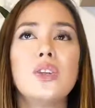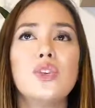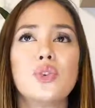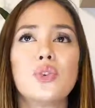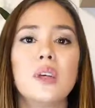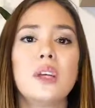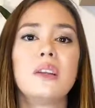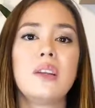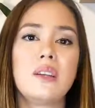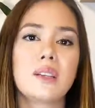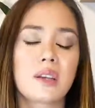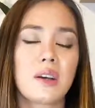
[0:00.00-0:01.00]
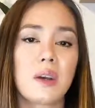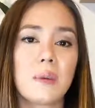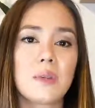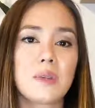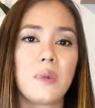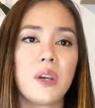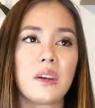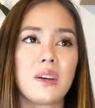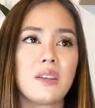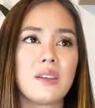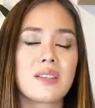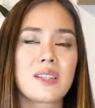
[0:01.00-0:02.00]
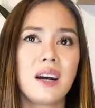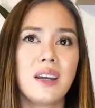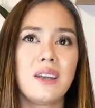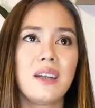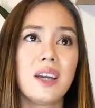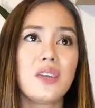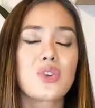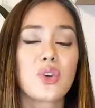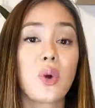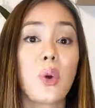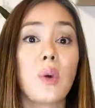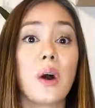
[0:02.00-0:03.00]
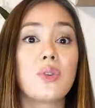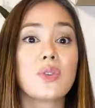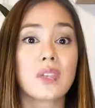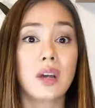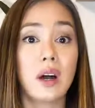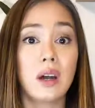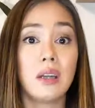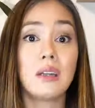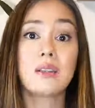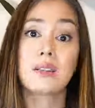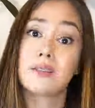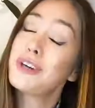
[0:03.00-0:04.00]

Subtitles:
during these times because I get to go outside.